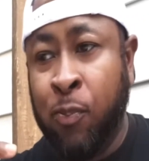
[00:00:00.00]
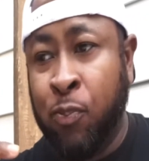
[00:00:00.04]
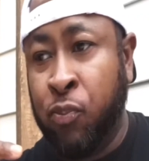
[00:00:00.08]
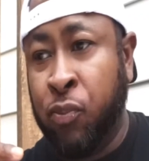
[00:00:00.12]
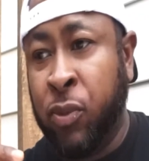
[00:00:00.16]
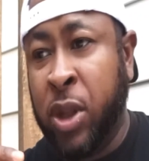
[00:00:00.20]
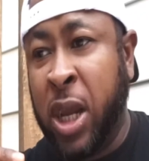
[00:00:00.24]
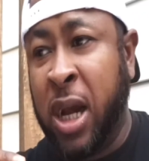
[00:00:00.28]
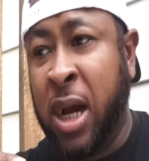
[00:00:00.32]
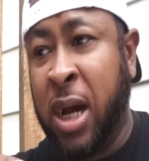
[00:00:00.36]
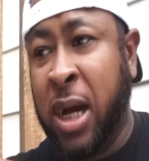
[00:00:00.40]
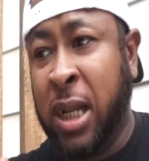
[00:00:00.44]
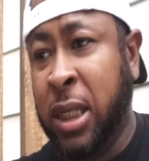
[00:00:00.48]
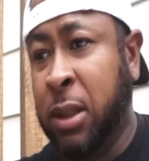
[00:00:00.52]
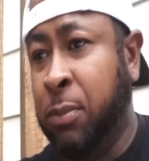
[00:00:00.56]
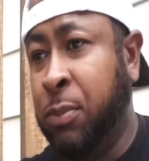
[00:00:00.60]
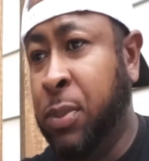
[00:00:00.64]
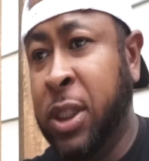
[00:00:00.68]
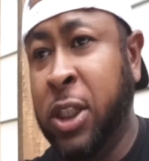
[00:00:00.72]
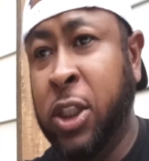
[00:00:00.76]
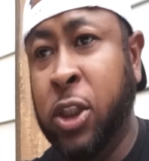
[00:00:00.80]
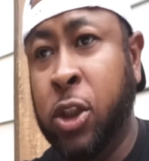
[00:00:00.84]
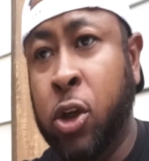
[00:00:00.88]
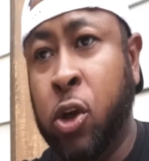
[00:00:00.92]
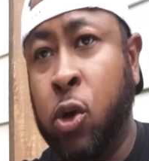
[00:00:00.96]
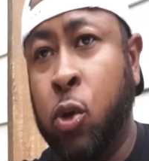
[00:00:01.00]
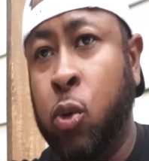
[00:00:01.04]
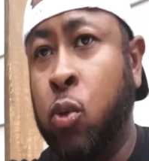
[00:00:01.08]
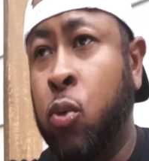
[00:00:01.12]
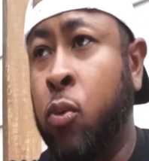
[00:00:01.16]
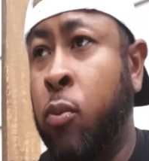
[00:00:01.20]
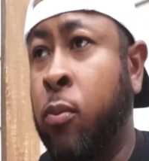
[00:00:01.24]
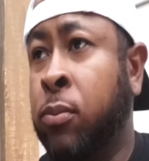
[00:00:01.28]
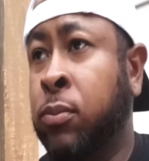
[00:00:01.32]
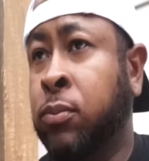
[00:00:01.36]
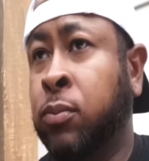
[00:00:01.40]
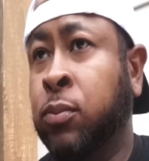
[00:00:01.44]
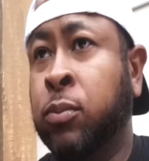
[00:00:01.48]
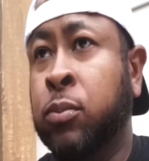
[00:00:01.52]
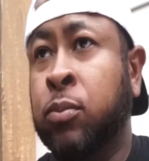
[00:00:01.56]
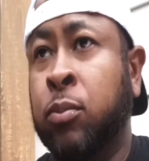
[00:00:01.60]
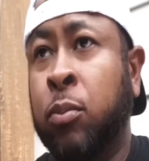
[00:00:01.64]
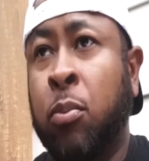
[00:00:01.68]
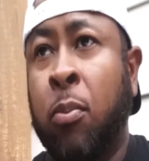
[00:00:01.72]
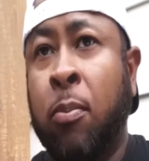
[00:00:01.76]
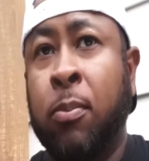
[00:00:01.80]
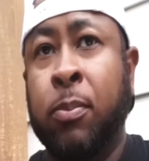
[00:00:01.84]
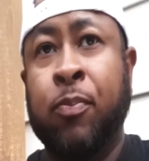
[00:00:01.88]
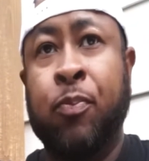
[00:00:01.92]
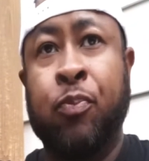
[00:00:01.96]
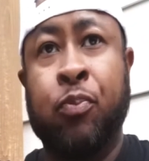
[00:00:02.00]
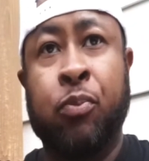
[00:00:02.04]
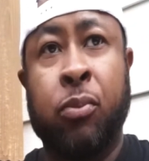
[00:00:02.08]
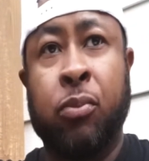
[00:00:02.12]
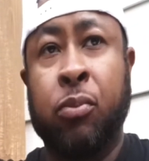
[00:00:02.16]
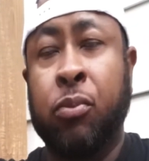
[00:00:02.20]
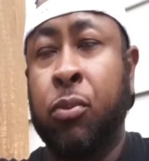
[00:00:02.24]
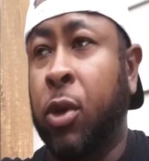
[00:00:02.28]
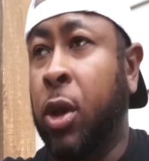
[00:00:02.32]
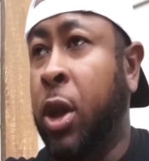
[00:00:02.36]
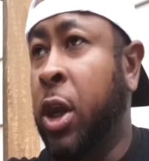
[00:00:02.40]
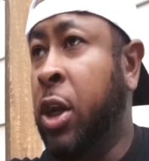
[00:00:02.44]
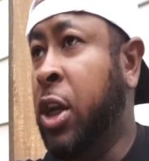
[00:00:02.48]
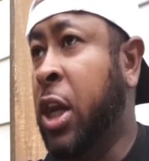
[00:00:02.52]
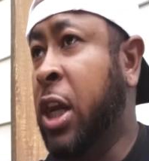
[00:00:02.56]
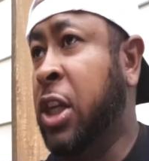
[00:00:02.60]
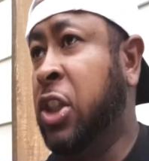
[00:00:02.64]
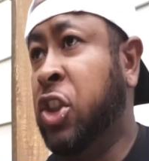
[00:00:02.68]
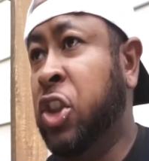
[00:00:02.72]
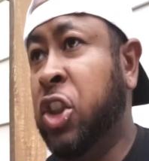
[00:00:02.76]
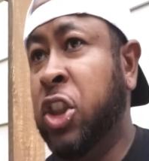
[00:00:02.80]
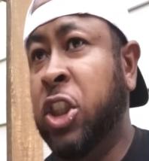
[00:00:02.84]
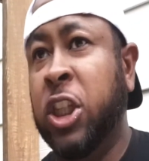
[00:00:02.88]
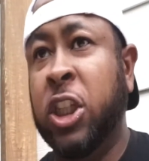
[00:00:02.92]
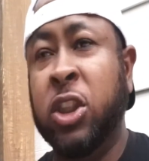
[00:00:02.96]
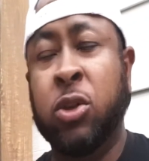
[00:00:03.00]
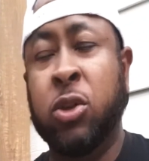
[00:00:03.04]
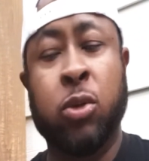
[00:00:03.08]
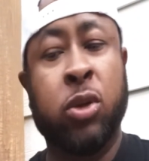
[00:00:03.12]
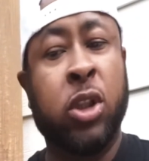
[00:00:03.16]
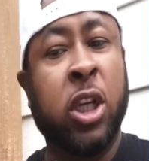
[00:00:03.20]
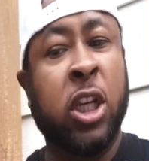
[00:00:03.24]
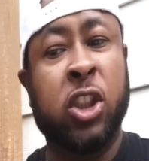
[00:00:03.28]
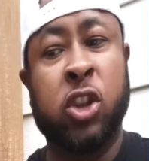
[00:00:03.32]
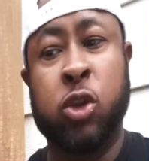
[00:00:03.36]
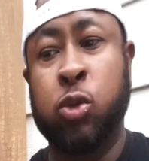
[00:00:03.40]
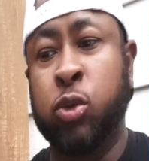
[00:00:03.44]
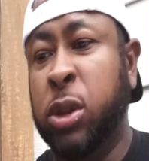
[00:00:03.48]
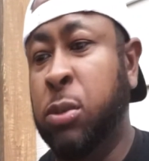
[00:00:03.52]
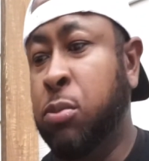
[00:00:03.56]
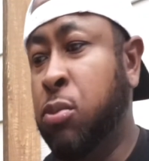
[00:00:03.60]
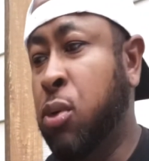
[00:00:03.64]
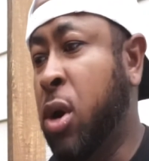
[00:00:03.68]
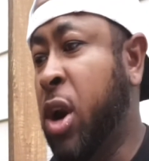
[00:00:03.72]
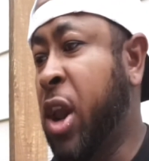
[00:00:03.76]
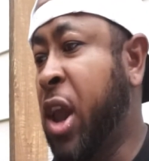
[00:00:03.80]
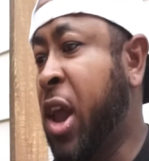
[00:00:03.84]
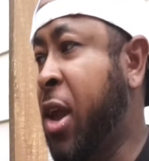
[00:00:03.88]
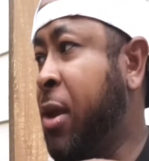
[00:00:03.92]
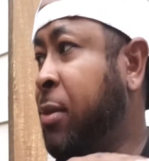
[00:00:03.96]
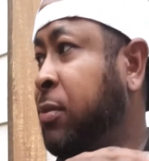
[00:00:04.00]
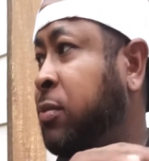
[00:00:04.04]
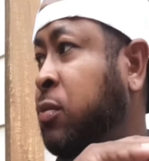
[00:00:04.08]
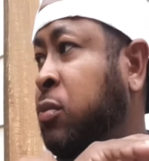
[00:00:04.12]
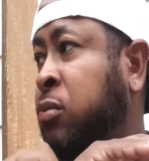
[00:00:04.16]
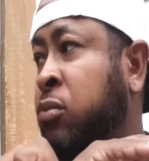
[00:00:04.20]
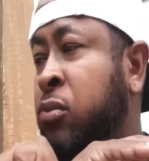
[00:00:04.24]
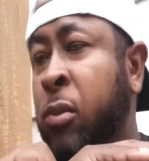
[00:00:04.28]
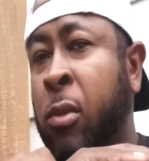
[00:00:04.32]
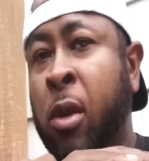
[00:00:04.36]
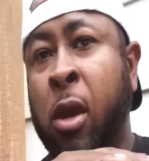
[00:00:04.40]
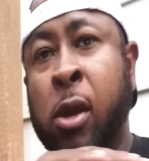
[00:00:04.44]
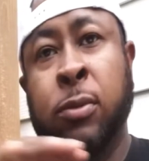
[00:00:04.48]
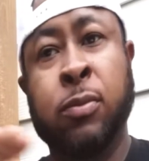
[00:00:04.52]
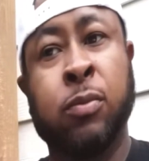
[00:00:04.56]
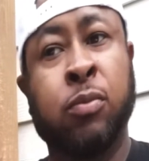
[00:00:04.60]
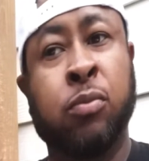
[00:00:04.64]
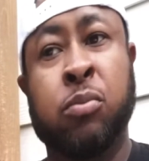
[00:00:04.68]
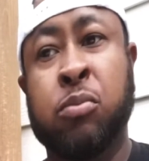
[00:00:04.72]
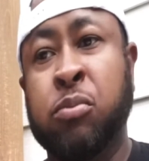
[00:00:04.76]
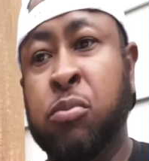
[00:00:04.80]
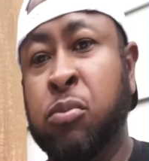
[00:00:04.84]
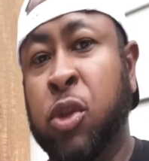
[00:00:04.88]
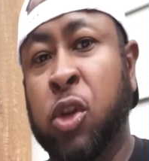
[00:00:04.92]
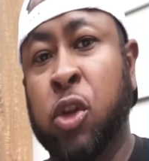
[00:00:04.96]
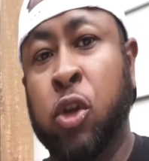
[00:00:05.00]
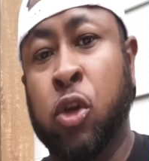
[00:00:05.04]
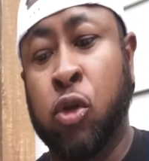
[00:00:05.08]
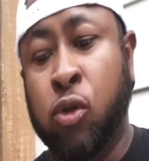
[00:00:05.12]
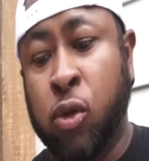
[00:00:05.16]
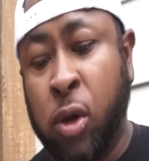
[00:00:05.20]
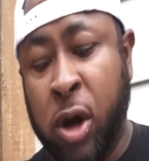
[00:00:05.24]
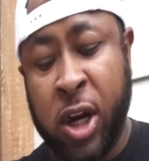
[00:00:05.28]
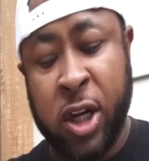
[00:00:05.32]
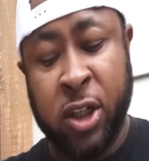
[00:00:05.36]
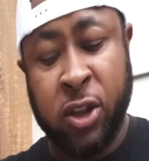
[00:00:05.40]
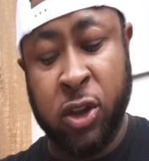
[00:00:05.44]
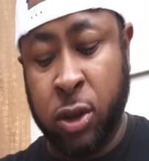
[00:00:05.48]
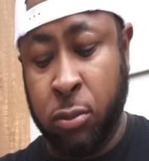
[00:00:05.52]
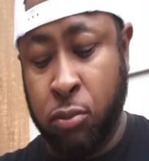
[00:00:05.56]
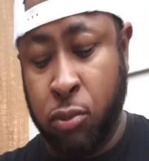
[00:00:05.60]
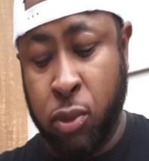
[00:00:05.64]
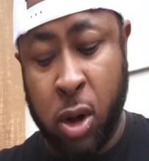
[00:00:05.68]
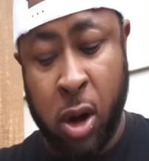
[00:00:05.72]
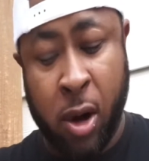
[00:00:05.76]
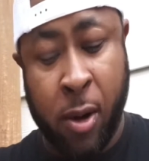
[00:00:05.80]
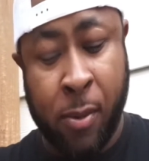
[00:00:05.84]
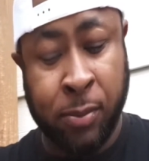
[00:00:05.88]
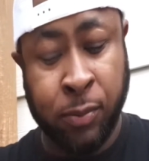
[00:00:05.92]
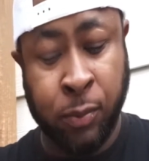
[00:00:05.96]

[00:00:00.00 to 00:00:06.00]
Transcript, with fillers: That jalapeno and that cheese with that sweet bread, crazy, bro.